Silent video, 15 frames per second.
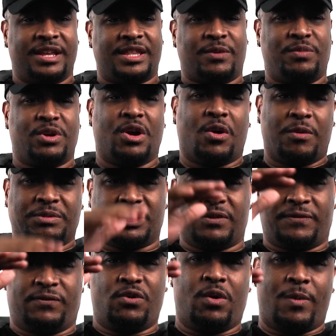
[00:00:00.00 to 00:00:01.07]
Then we go up to
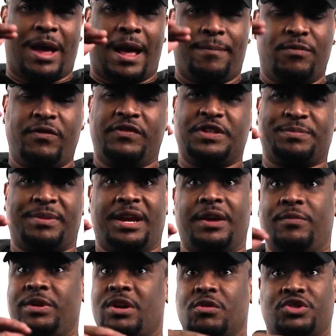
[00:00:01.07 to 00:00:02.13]
the floor where our movie's
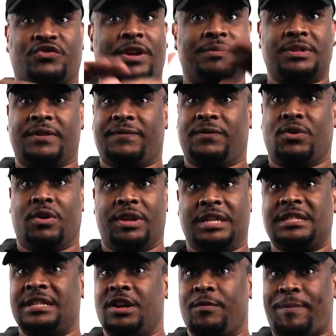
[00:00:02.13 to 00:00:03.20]
playing. We go straight up to the floor.
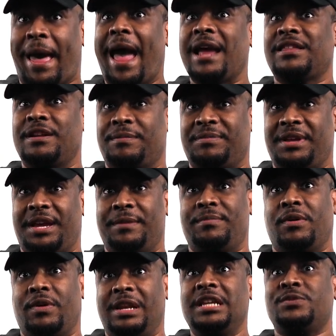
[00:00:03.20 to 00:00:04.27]
It's still packed up there,
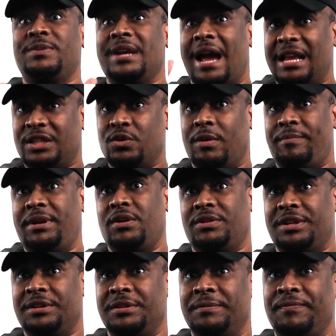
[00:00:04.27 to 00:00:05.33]
but at least we got into a
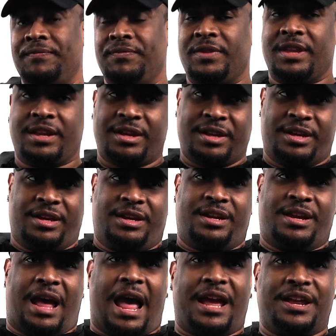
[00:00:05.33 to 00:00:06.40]
building.
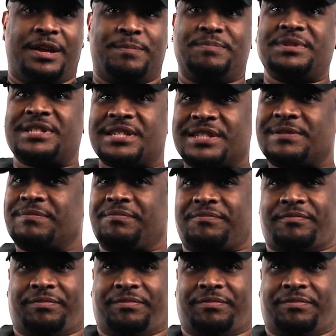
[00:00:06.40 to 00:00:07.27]
I hear, psst.